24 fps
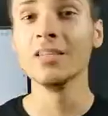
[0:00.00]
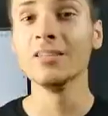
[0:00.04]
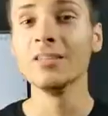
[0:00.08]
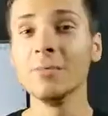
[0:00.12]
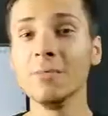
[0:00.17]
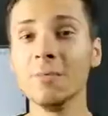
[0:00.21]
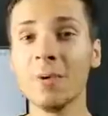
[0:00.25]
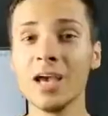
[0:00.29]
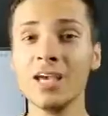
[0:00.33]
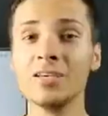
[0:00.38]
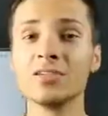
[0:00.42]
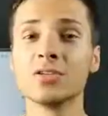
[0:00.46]
And
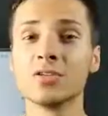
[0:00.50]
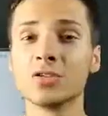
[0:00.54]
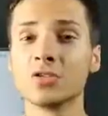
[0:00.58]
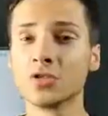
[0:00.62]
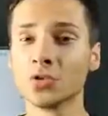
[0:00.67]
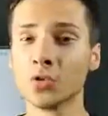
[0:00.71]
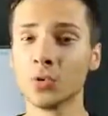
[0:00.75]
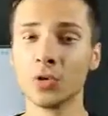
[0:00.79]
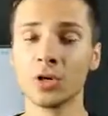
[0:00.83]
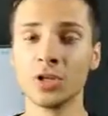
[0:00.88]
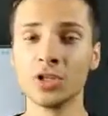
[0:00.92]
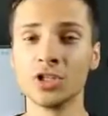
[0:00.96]
the base
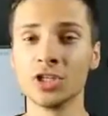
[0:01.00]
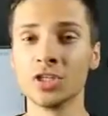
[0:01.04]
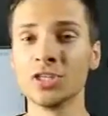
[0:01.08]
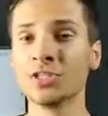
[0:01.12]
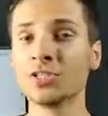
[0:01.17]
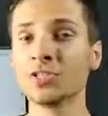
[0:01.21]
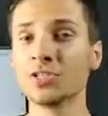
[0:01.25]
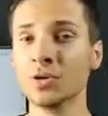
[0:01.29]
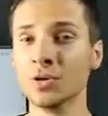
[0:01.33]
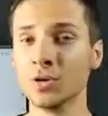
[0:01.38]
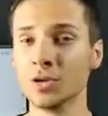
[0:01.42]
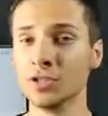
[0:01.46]
storage
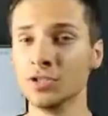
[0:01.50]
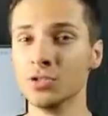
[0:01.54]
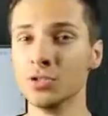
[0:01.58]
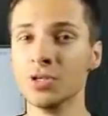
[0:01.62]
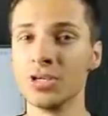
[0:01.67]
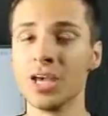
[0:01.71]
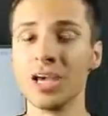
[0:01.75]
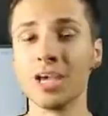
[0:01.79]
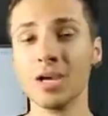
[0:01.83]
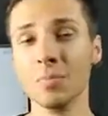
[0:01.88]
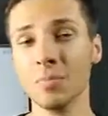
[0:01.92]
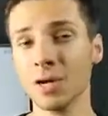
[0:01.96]
is
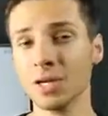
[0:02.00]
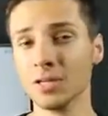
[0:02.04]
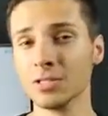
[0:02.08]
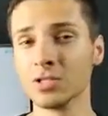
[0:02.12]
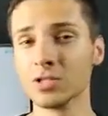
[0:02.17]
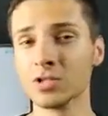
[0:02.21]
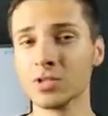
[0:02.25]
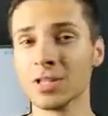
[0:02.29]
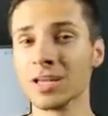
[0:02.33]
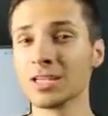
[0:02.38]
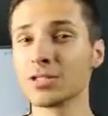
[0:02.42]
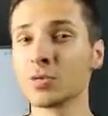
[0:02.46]
32GB.
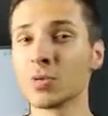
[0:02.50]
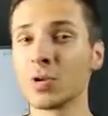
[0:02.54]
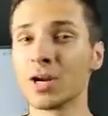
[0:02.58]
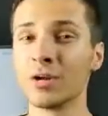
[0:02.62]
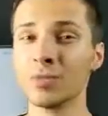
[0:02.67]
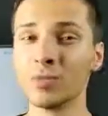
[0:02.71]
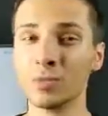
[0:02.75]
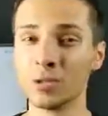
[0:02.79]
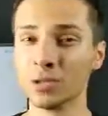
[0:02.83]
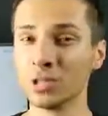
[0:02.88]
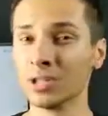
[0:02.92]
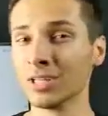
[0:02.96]
So that's what I
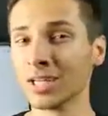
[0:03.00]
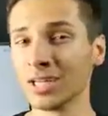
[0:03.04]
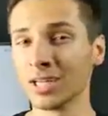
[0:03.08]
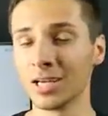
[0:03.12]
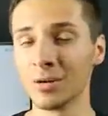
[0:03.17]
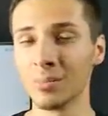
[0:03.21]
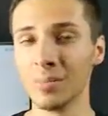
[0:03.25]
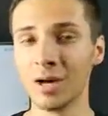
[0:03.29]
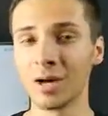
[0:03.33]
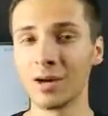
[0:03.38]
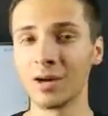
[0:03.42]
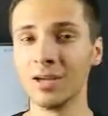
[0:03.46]
really
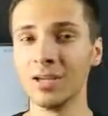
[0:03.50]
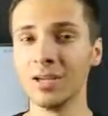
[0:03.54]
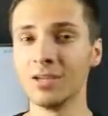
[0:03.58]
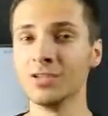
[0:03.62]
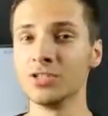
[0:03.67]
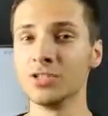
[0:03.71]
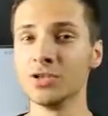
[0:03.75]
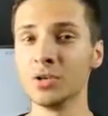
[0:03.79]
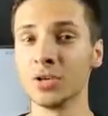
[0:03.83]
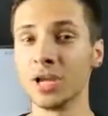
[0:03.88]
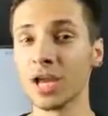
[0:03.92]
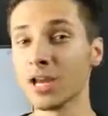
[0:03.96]
like about it,
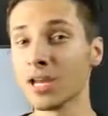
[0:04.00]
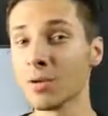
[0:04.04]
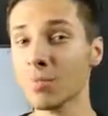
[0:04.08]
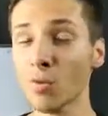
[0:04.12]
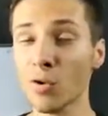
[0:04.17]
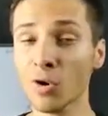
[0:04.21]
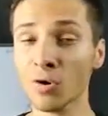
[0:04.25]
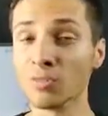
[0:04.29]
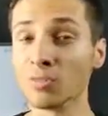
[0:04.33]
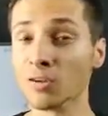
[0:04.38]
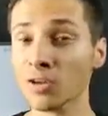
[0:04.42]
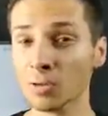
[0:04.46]
is you're getting
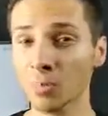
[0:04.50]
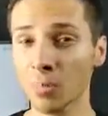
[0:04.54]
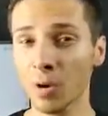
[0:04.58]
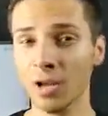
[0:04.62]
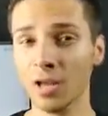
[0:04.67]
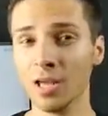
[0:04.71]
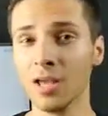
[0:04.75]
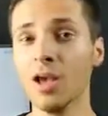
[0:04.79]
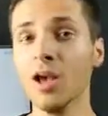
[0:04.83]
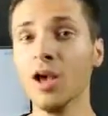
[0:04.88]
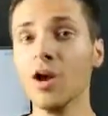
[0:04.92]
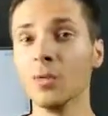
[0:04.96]
more for your
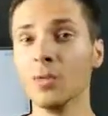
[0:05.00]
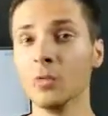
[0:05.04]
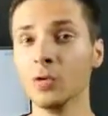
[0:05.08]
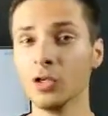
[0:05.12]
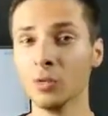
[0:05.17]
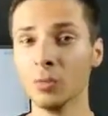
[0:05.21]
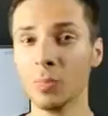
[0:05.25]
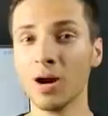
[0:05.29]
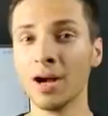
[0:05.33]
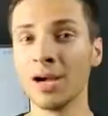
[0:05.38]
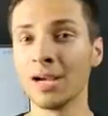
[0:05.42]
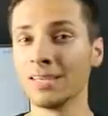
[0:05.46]
money when
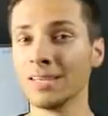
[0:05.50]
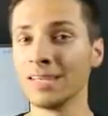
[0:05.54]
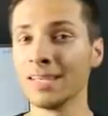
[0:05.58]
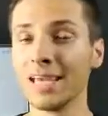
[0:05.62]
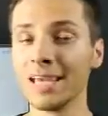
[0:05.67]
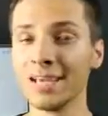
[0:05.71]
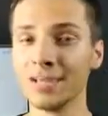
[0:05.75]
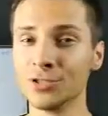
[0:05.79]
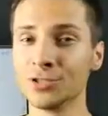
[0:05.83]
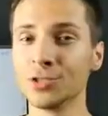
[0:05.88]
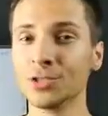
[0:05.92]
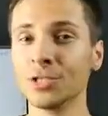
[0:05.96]
you're buying
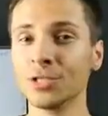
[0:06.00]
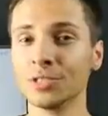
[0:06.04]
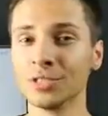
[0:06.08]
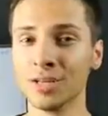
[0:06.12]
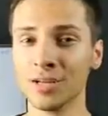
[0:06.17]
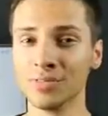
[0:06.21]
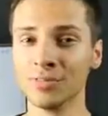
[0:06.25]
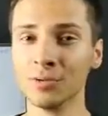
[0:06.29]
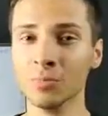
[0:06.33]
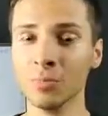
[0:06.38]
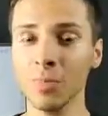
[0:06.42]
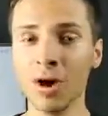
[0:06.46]
the
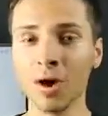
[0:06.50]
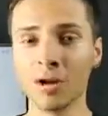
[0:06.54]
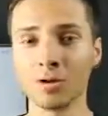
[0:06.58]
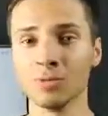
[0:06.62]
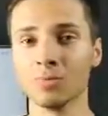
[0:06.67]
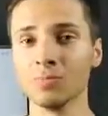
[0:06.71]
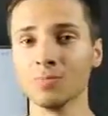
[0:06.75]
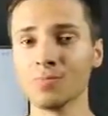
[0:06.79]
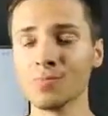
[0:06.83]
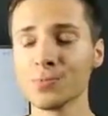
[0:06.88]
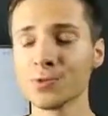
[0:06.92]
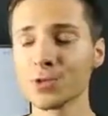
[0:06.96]
entry-level model.